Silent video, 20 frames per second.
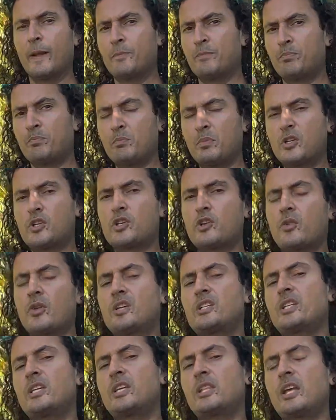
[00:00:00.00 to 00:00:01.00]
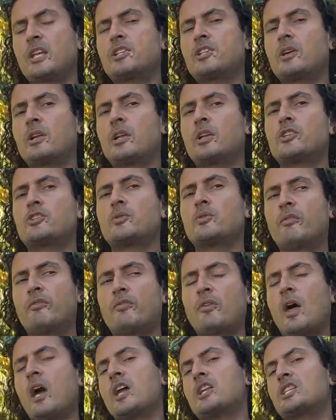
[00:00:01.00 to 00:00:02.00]
maturity, they turn into a
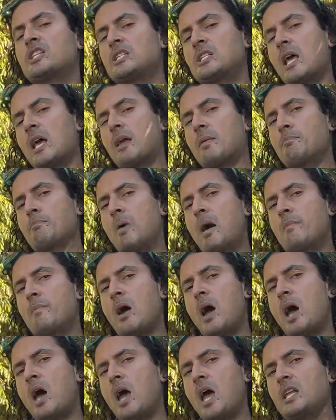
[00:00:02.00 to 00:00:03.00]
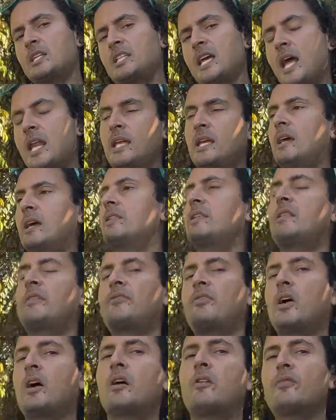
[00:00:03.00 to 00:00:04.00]
fly just like mama and daddy, and then they
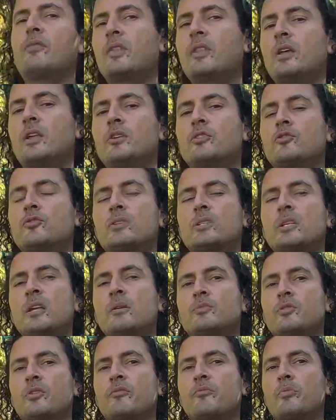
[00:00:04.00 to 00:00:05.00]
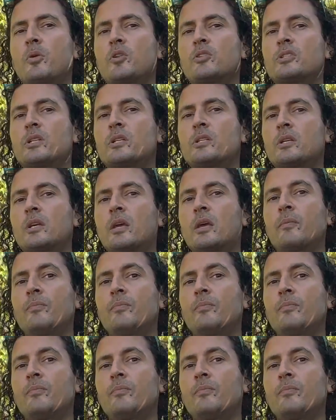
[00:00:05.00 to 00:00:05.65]
fly off and then do the same sort of process again.